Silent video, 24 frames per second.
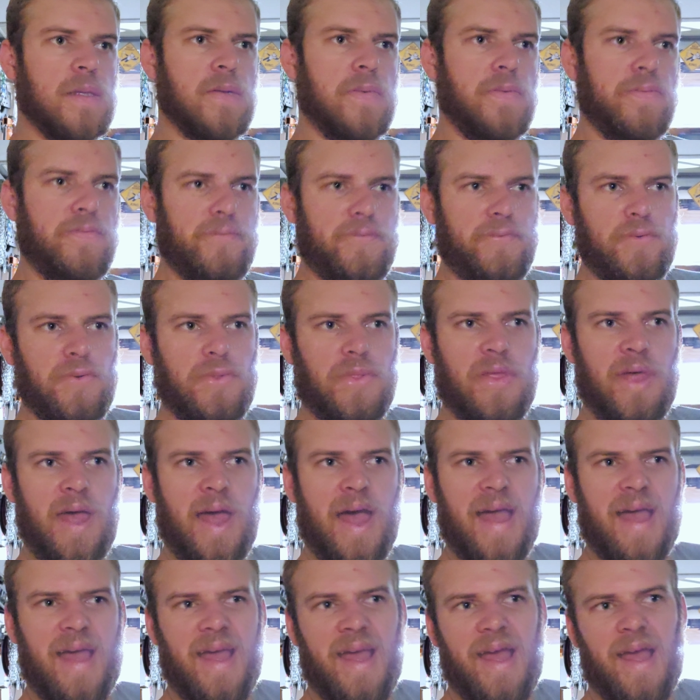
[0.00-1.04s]
For
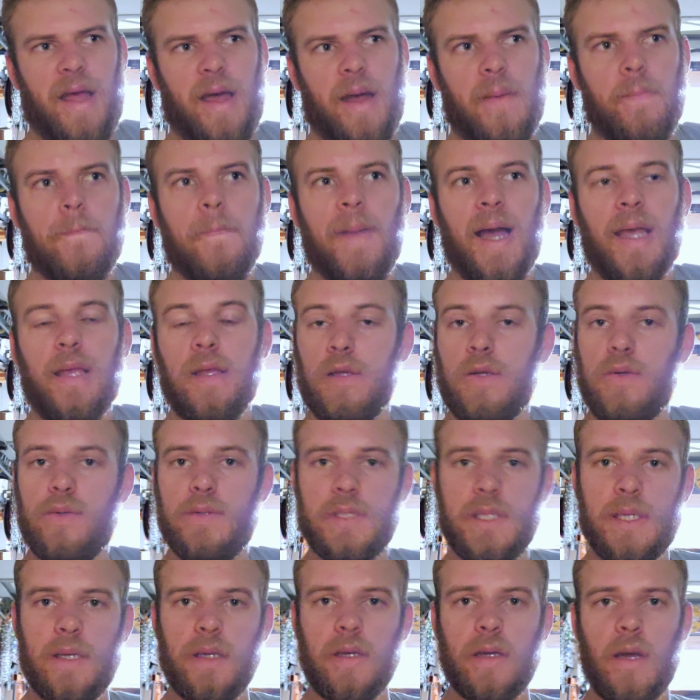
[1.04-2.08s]
that, I might
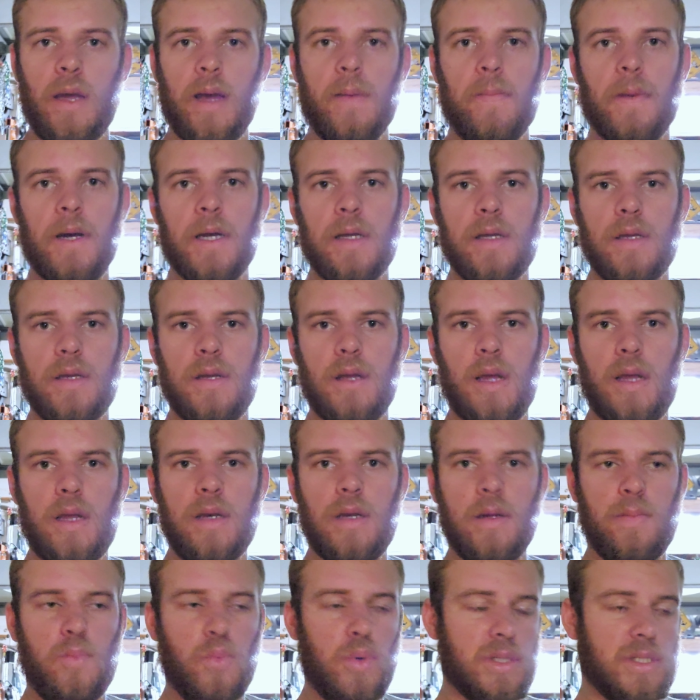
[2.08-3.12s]
use it. I might
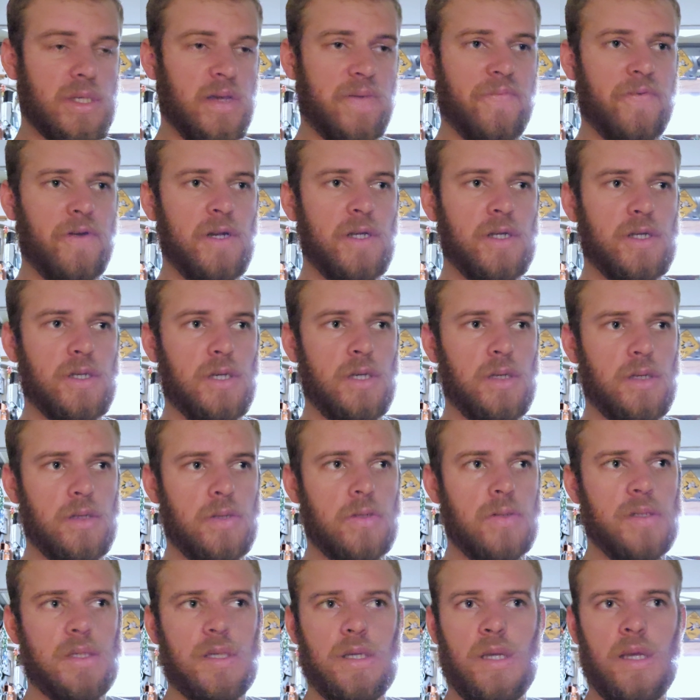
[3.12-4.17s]
end up, once I finish it,
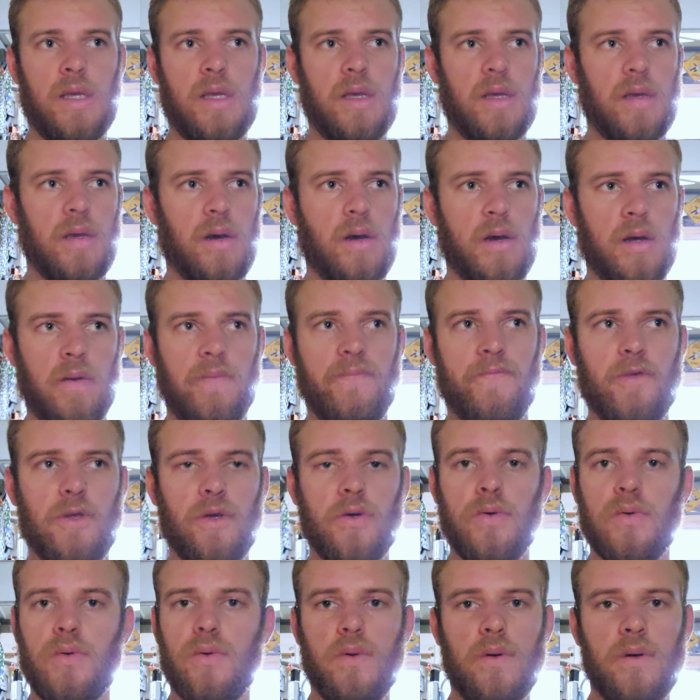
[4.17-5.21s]
using it on a
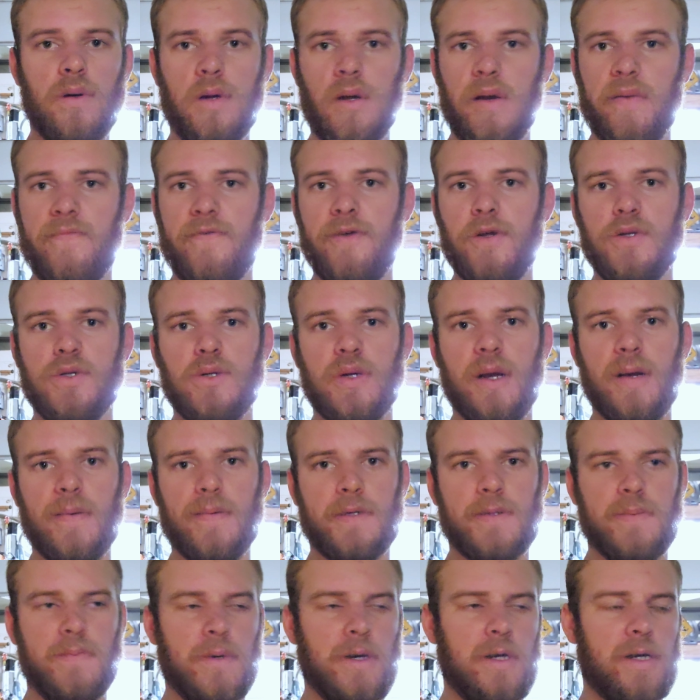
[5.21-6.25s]
few
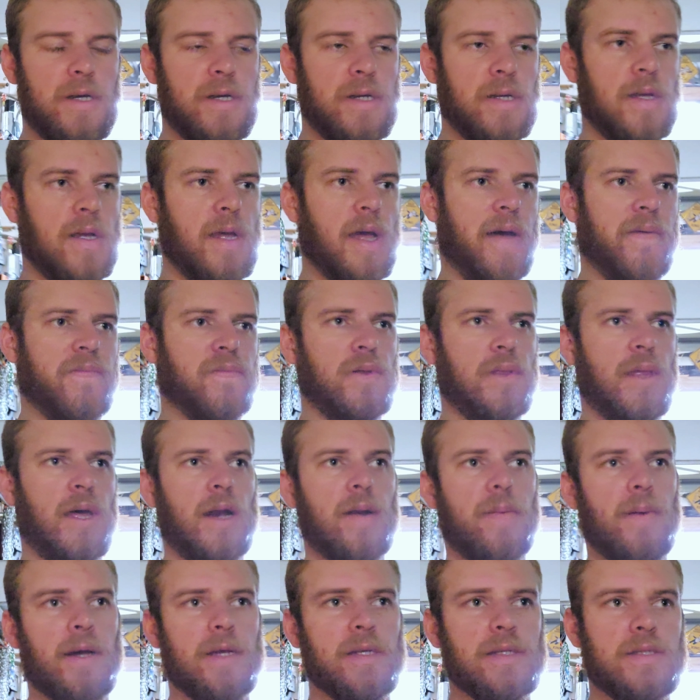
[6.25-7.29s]
trips, but after that
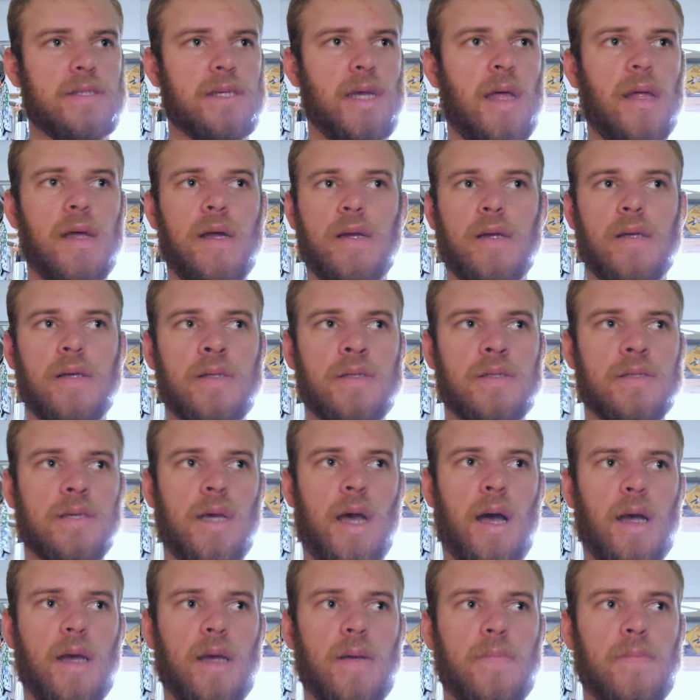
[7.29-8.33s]
I might sell it because
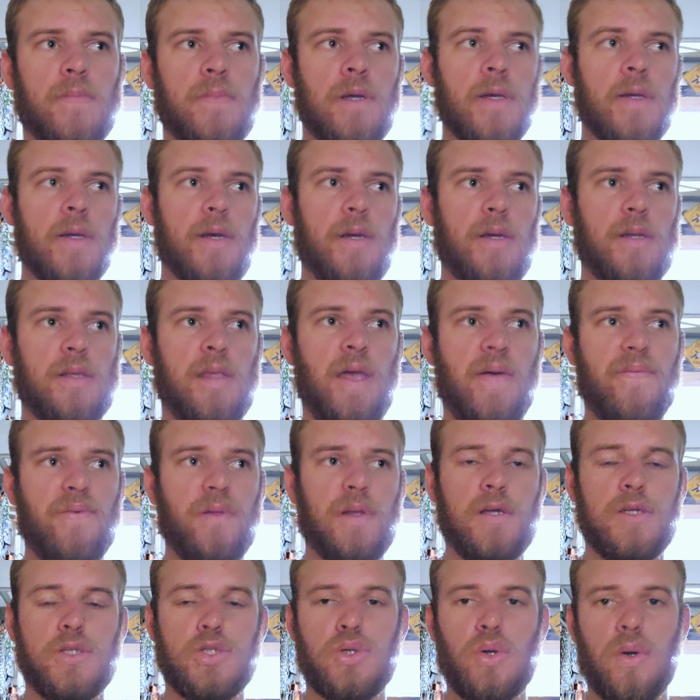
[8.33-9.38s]
I'm
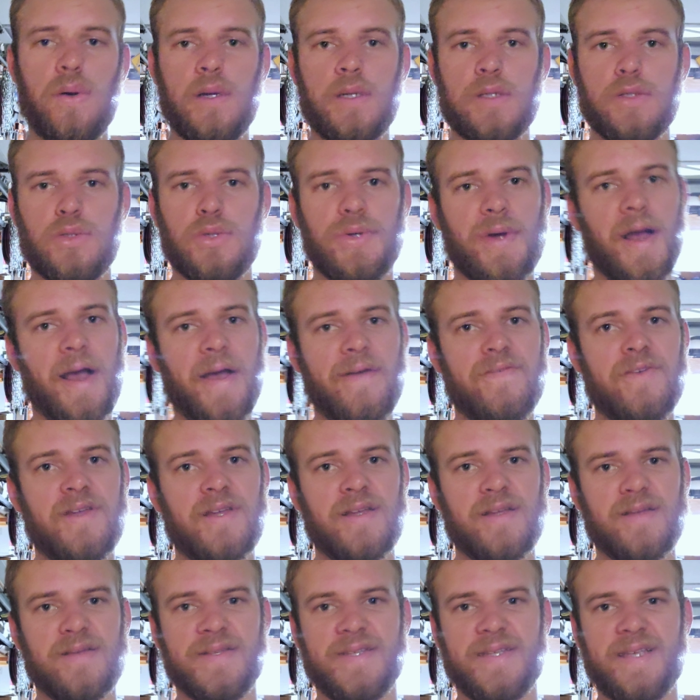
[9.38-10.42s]
definitely enjoying
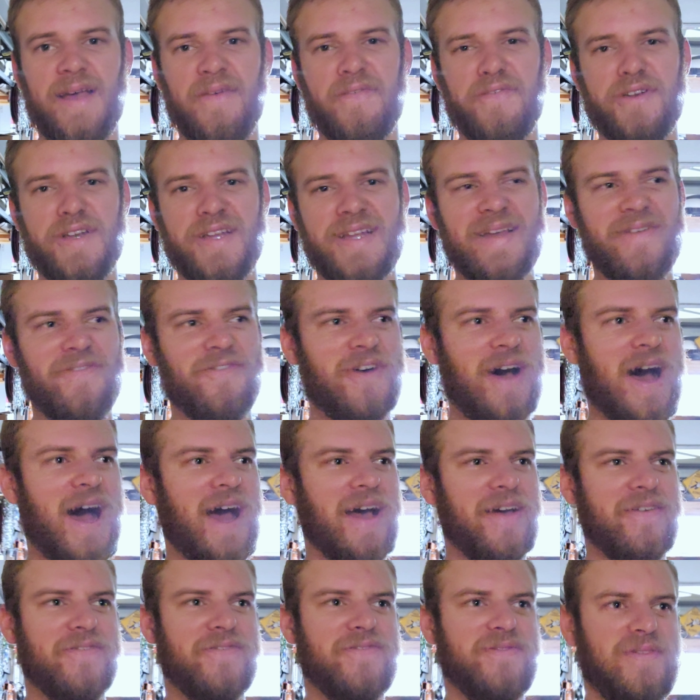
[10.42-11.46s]
driving
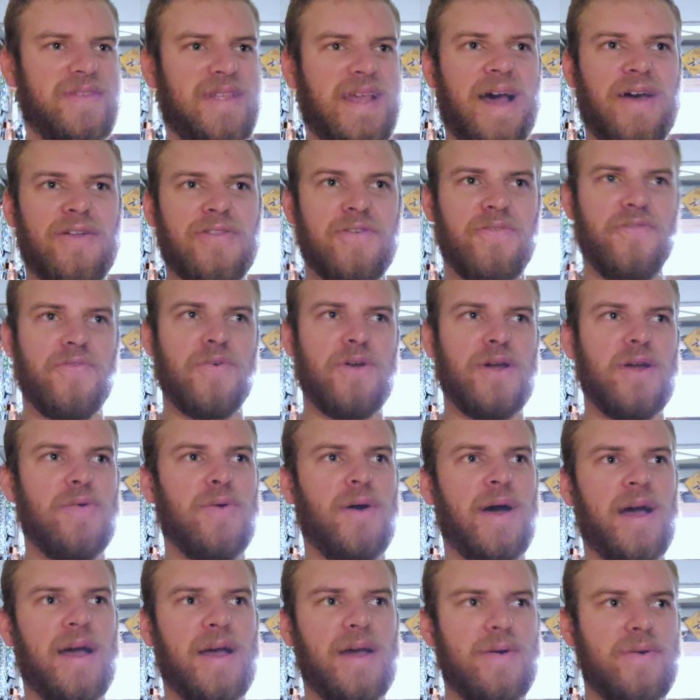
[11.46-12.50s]
75 down the
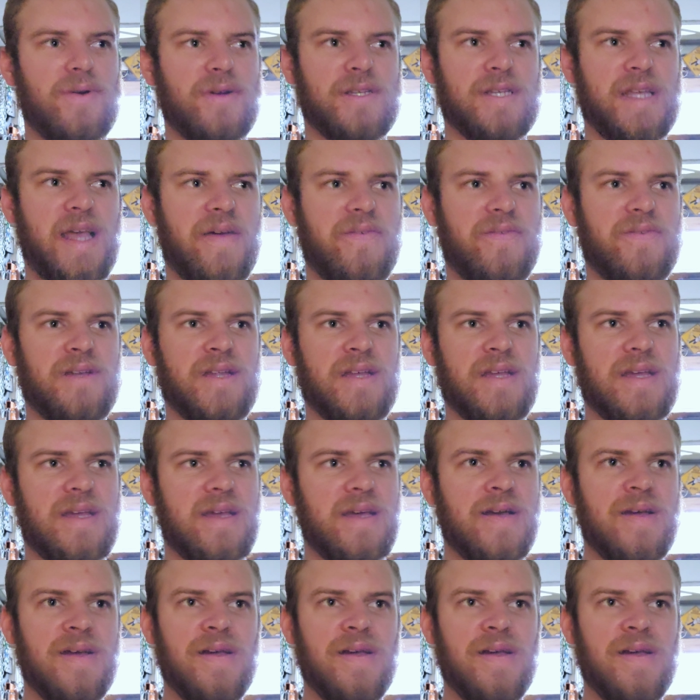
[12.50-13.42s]
freeway, or 70,